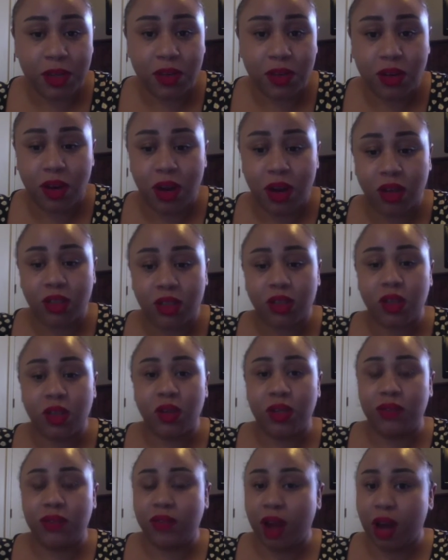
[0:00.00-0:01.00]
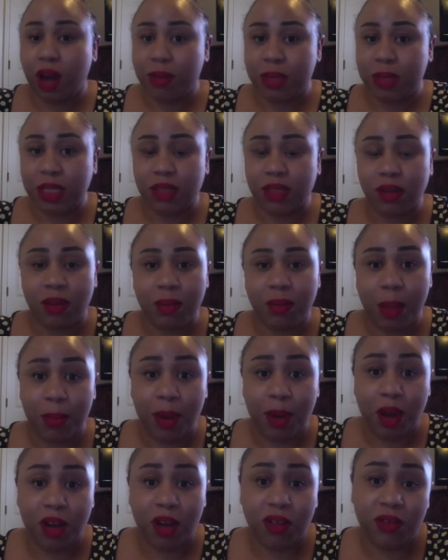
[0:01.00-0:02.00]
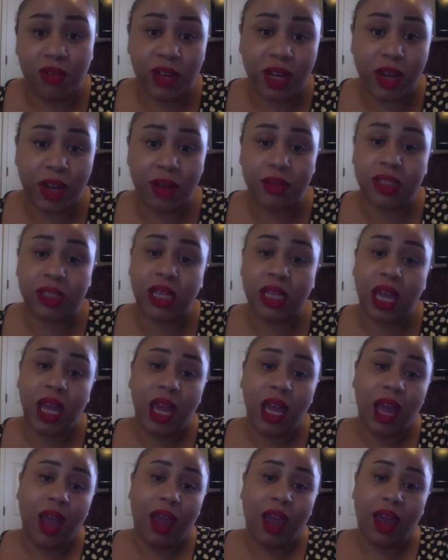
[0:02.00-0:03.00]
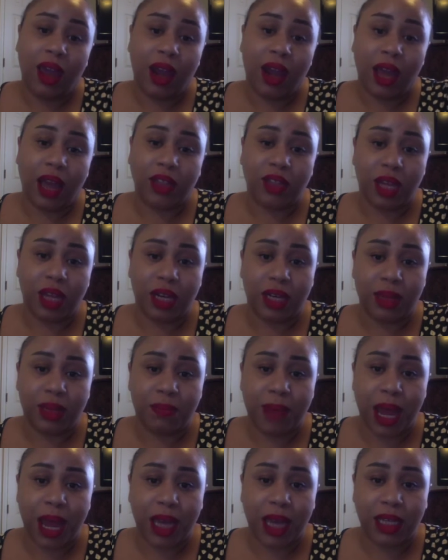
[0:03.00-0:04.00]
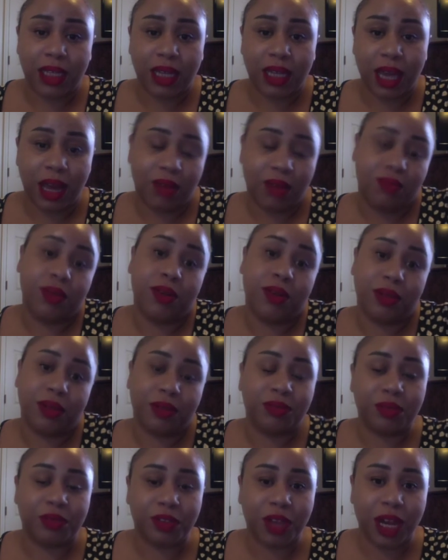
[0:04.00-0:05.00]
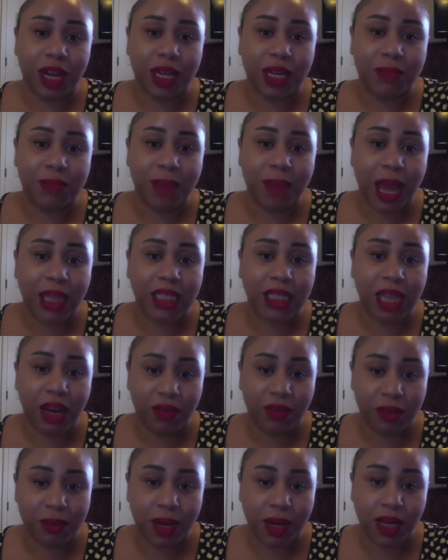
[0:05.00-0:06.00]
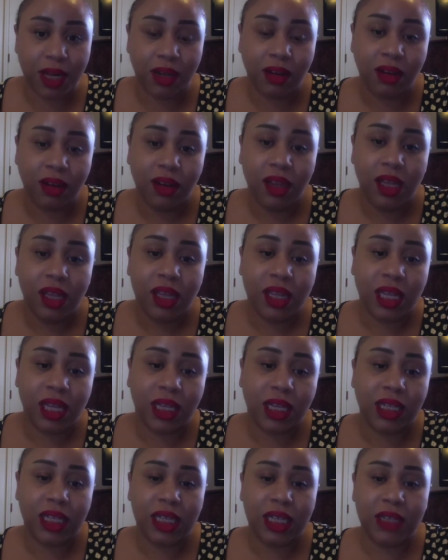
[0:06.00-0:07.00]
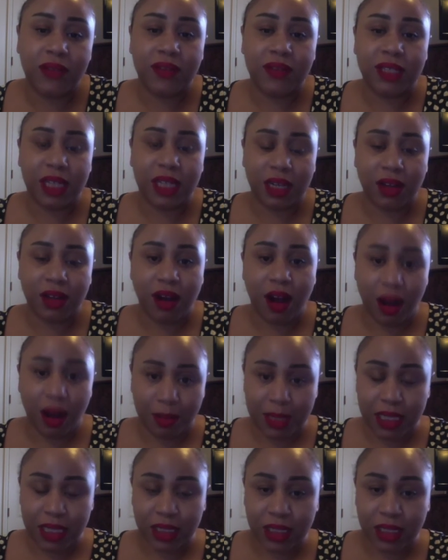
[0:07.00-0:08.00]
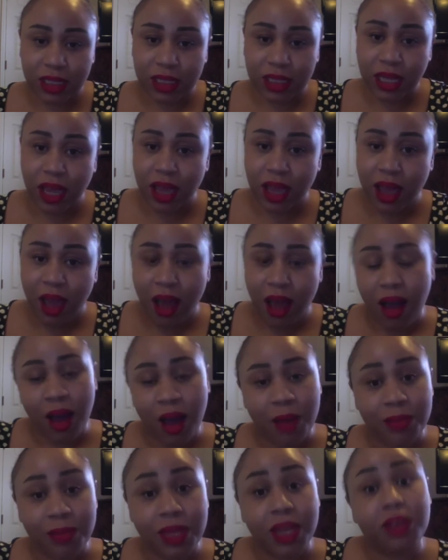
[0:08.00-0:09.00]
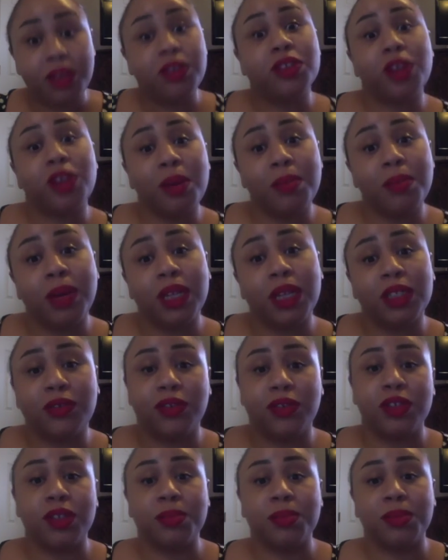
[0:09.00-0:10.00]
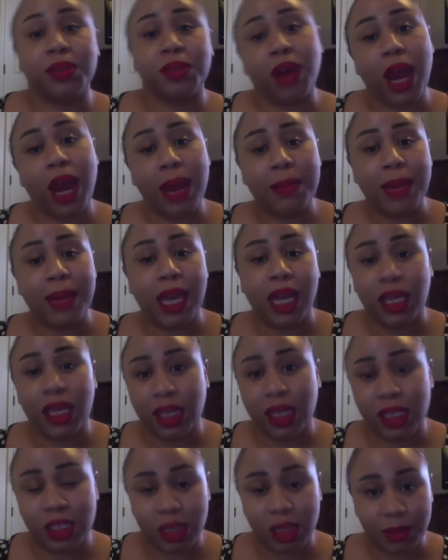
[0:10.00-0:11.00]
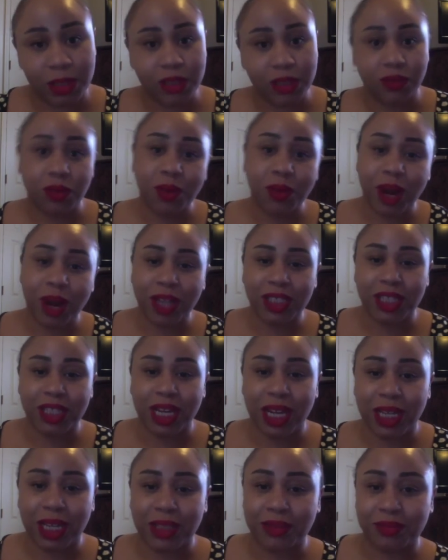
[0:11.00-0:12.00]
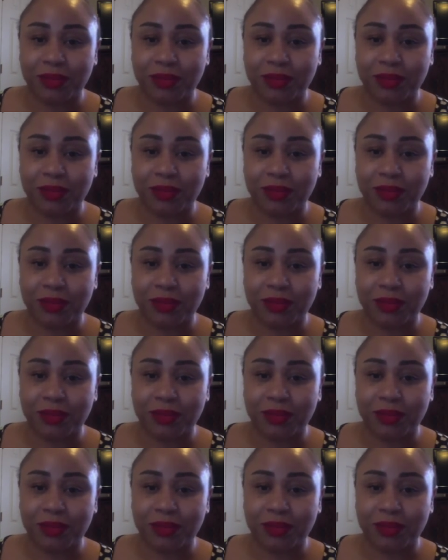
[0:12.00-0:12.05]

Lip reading: You can also leave comments on my blog or videos, and I try to get back. I will try to get back to everyone that leaves any comments. Thank you so much for subscribing and so much for watching.